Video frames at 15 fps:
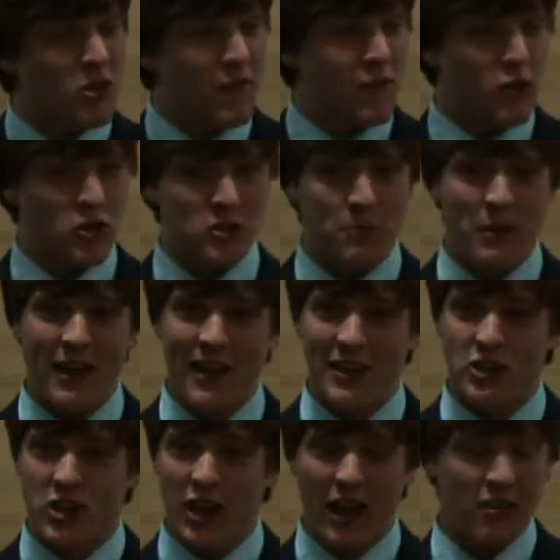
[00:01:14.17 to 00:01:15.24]
the first
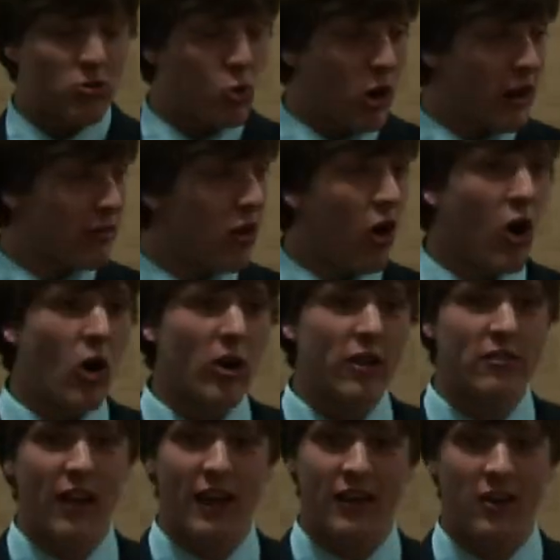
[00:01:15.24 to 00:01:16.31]
pitch, I swung as hard
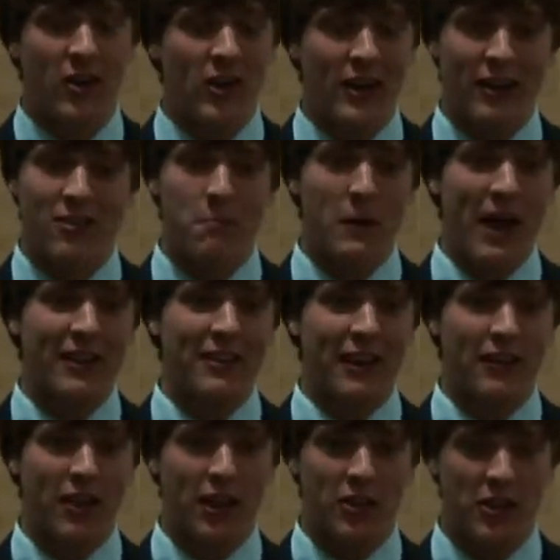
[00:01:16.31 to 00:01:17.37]
as I could,
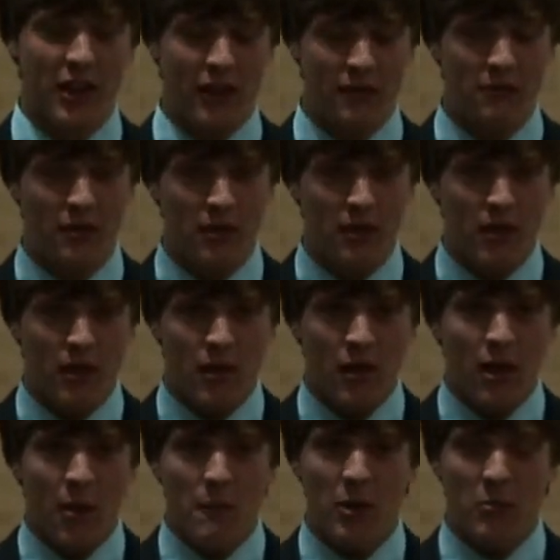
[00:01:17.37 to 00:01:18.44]
expecting nothing.
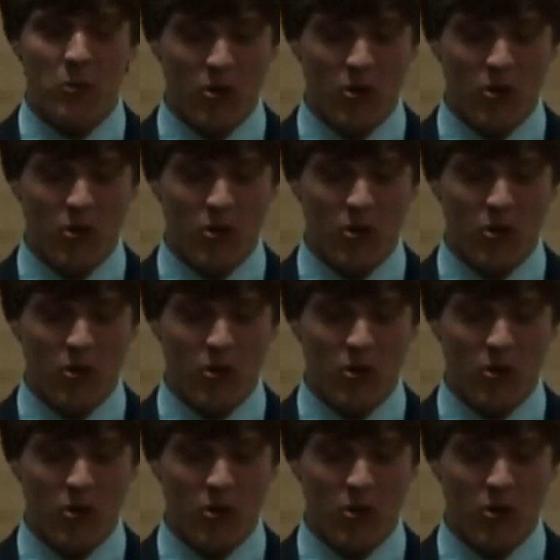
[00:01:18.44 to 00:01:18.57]
But